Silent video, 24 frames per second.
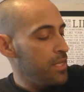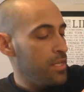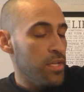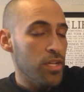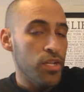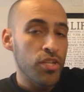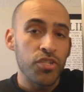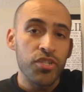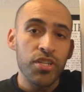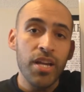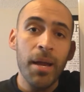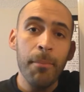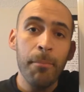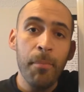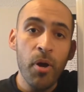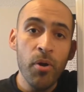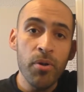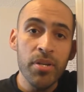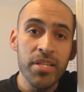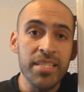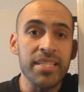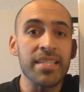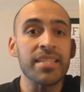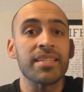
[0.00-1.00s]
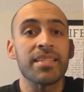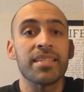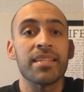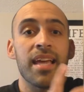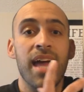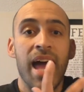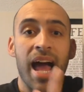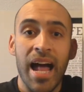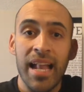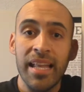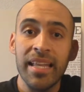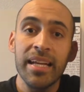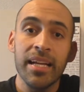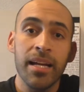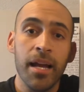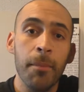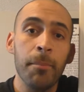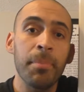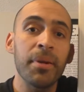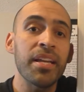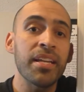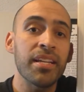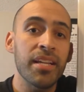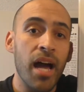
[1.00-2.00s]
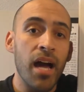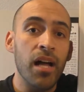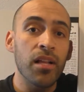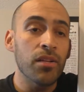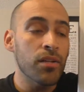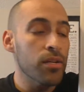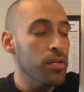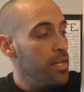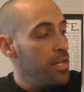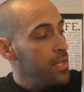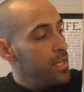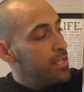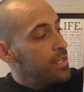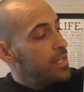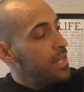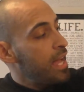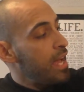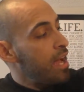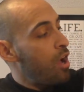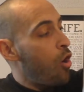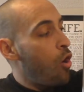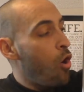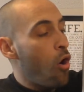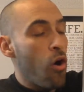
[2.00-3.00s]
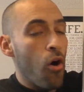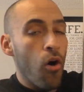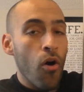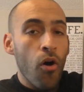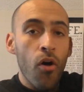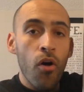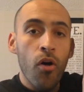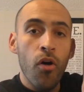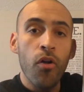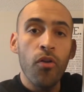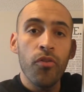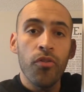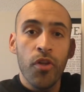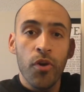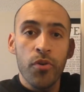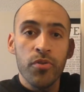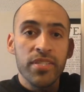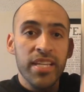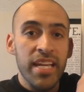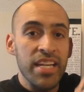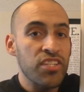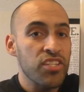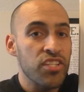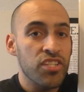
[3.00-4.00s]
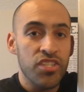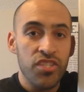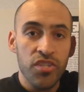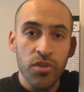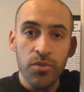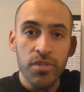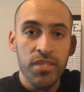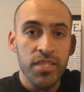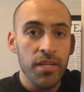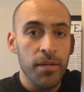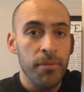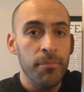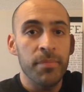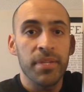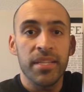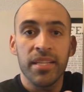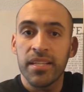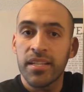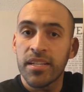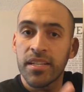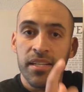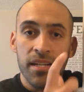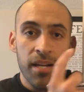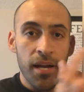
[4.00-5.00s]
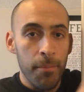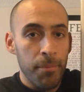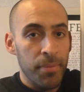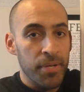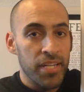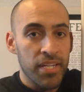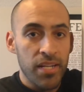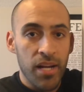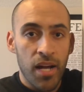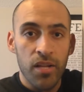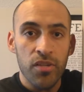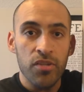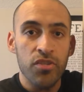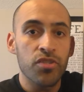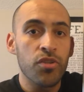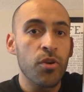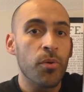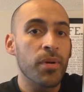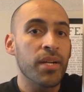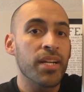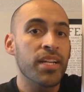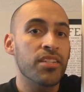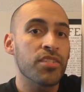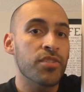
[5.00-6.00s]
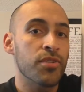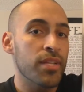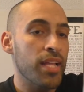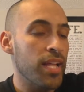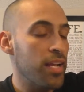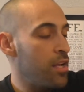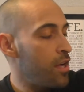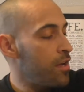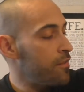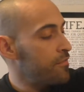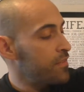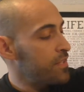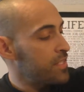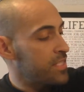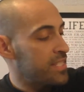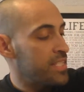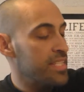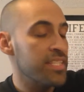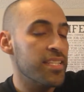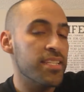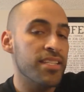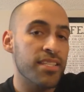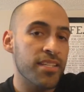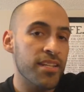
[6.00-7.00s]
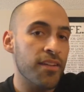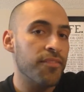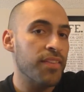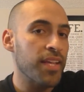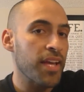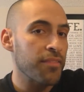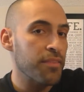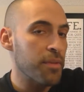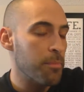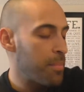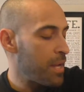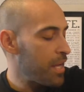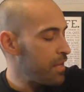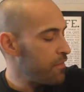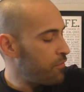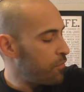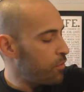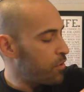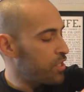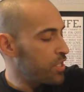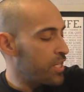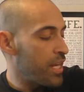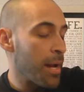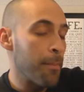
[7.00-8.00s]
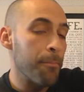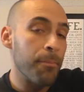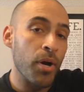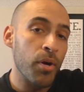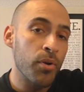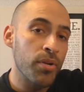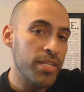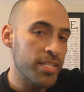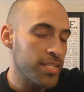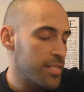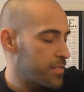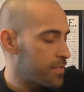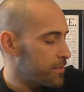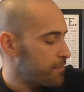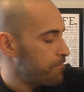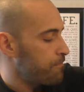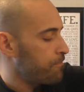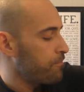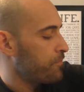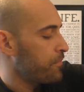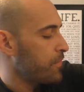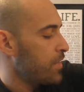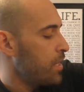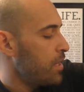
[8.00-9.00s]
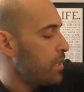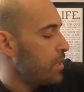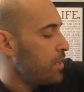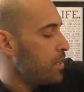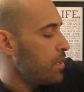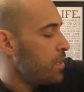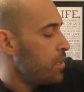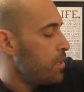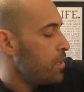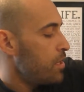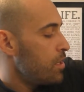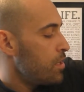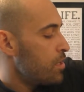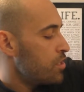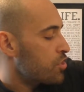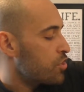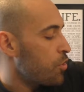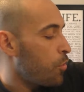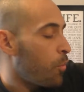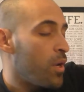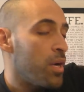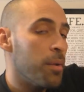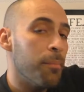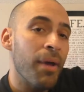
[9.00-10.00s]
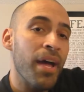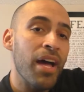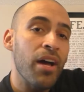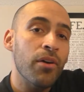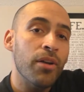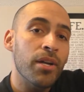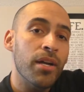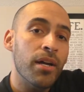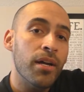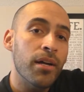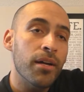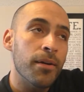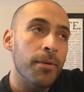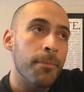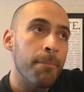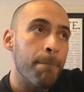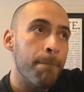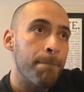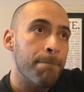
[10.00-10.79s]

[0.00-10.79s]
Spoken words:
So you got bonuses out of that company dollar, that all those agents sold something and then the company dollar is going into that office. This is stuff they have to pay for. You got bonuses. So what about